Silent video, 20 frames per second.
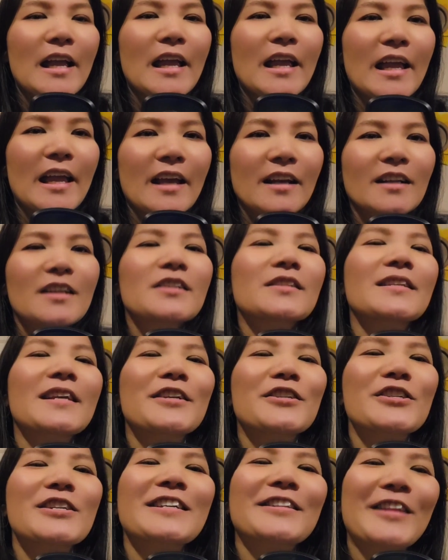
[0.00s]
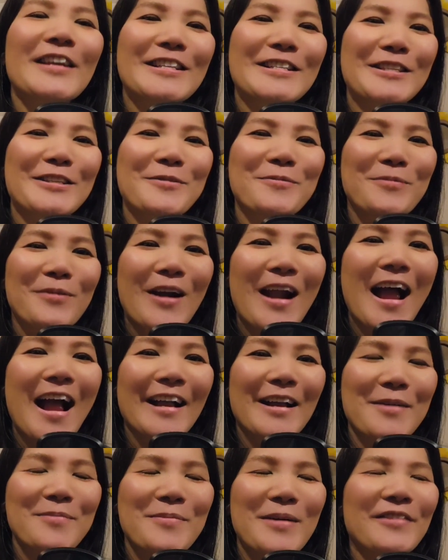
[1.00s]
And because like she likes to
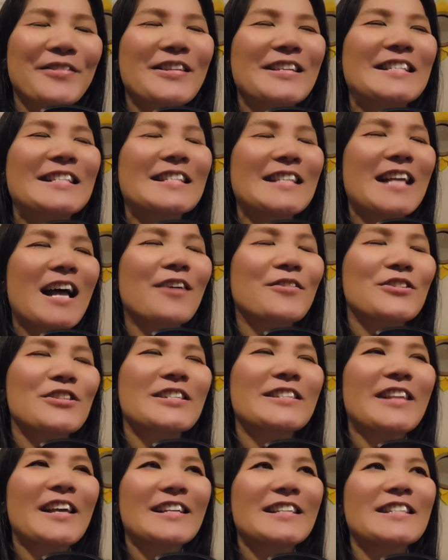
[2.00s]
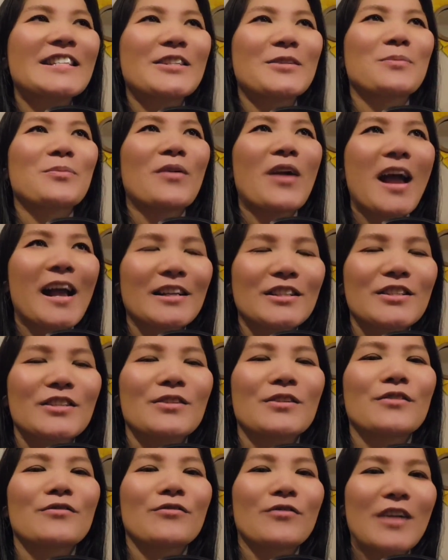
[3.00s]
brag about this stuff. She likes to brag to
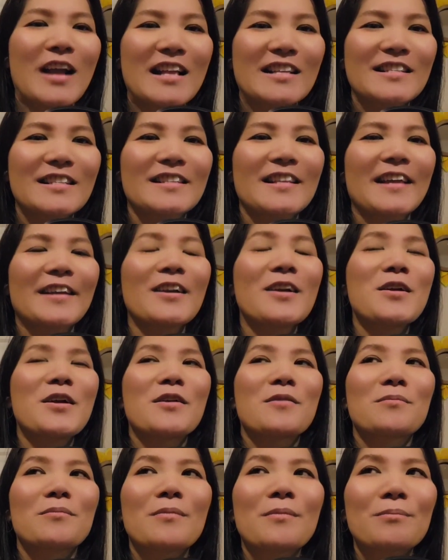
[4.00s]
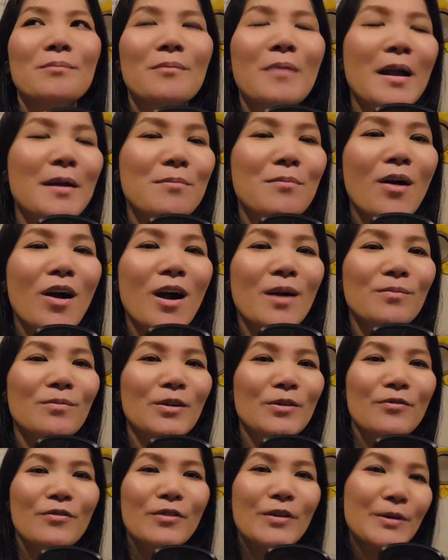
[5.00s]
her friends, like my mom
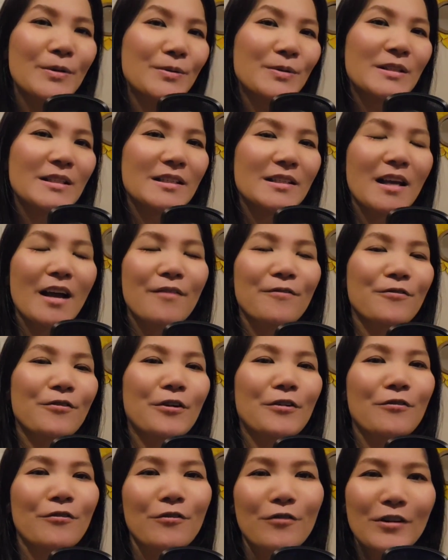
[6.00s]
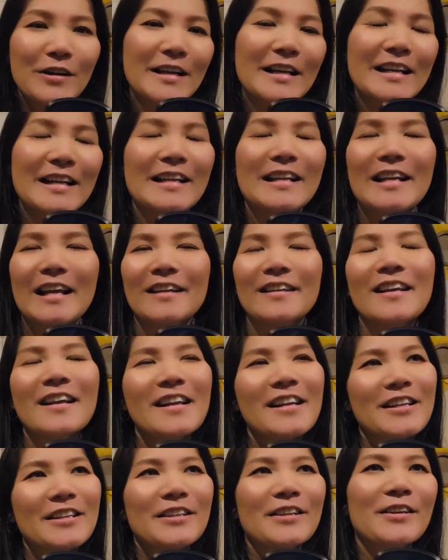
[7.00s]
reviews stuff for free and,
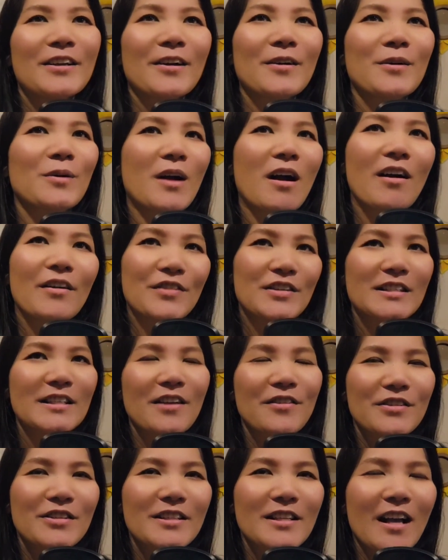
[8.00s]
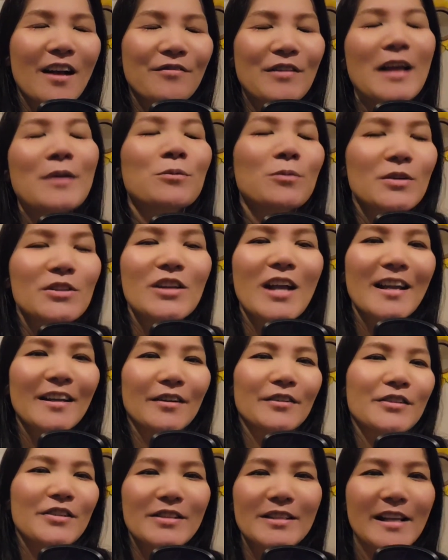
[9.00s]
you know, all this other stuff. And which I
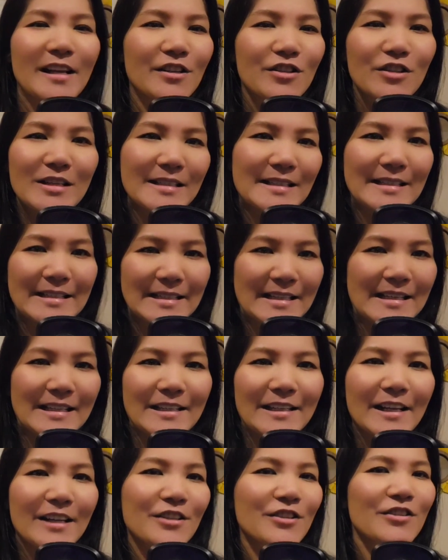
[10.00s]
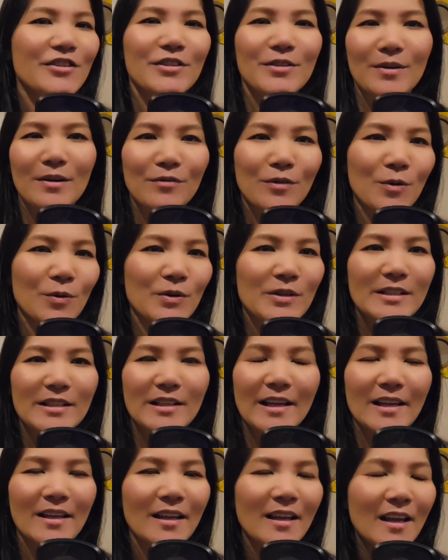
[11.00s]
understand, she's a teenager. So of course,
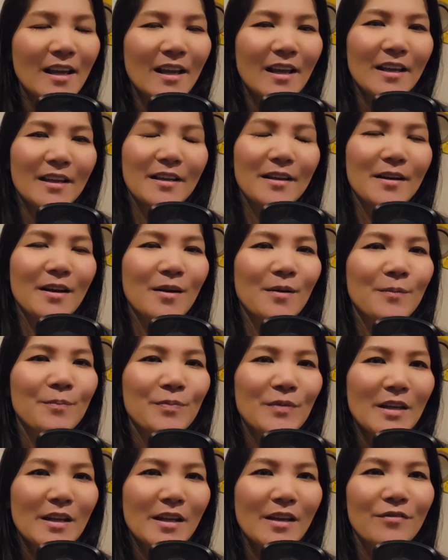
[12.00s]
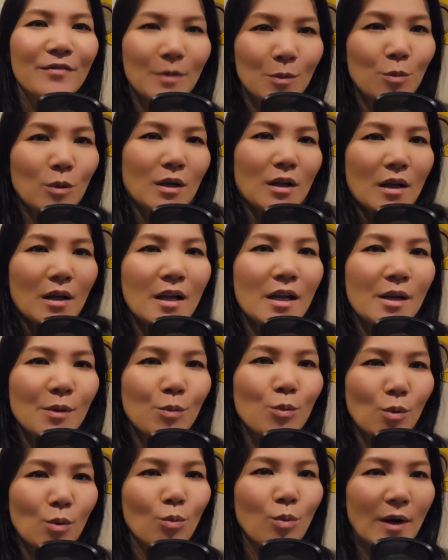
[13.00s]
like, you know, if...
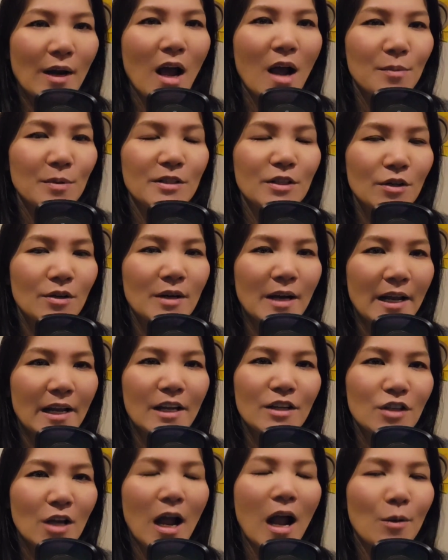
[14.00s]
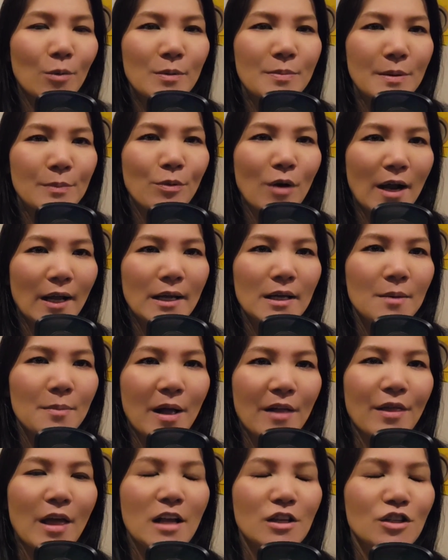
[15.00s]
when I was her age, I would be bragging
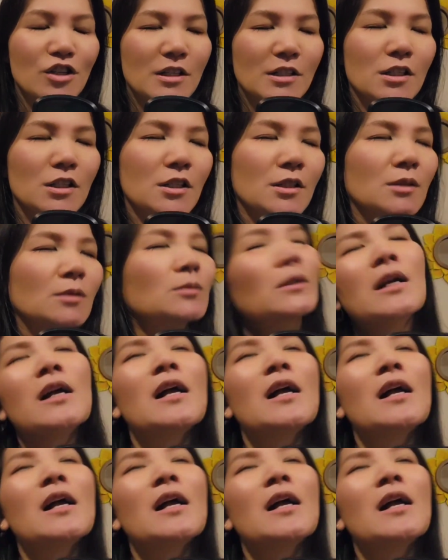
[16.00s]
about that shit too.